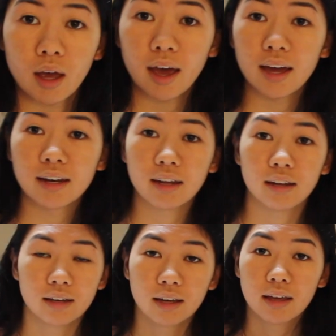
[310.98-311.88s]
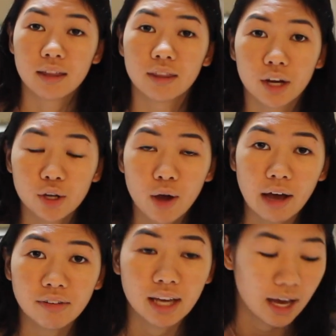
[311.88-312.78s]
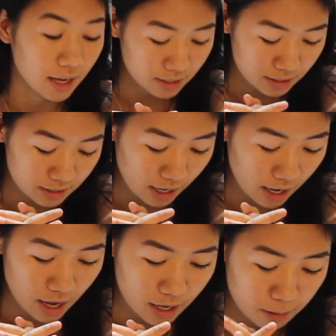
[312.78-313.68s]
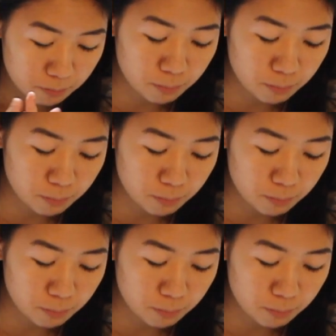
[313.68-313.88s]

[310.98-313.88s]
And there you have it, guys. A